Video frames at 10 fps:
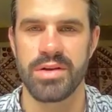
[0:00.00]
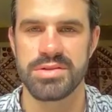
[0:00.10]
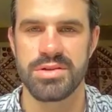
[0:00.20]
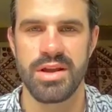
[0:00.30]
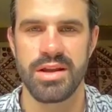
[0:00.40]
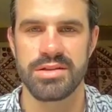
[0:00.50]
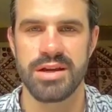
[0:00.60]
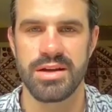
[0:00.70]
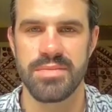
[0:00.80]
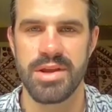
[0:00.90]
I was creating a
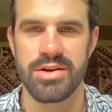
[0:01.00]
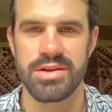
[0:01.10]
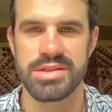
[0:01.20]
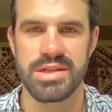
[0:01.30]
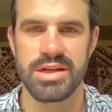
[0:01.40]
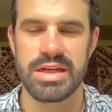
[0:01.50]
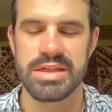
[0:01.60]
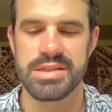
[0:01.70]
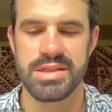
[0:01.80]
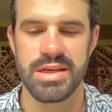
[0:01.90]
documentary
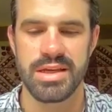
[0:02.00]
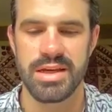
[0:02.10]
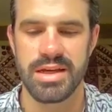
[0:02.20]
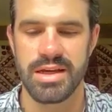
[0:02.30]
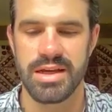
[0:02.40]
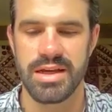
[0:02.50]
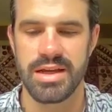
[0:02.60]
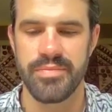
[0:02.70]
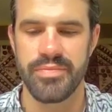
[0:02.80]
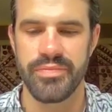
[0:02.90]
series
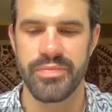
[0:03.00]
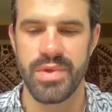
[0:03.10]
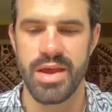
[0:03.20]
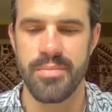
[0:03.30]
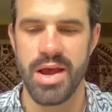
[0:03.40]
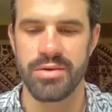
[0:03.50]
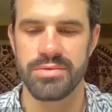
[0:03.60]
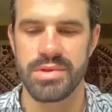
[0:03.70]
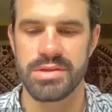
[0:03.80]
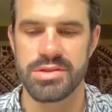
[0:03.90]
about
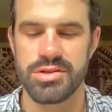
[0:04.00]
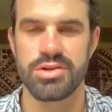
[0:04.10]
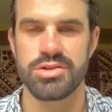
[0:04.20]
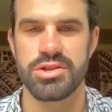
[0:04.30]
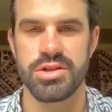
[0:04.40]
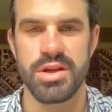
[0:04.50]
this search